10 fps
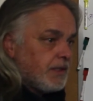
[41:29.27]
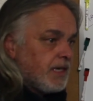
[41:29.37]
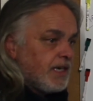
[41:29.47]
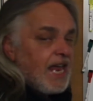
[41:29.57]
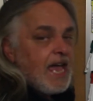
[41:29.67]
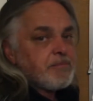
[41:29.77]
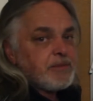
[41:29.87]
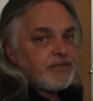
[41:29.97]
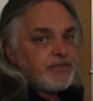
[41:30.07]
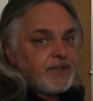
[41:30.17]
an
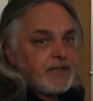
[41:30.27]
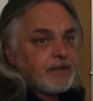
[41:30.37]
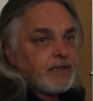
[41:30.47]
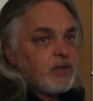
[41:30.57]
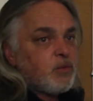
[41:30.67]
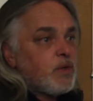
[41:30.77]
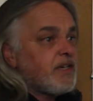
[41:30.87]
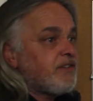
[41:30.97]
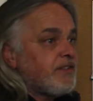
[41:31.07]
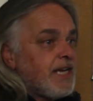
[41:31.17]
atmosphere in which,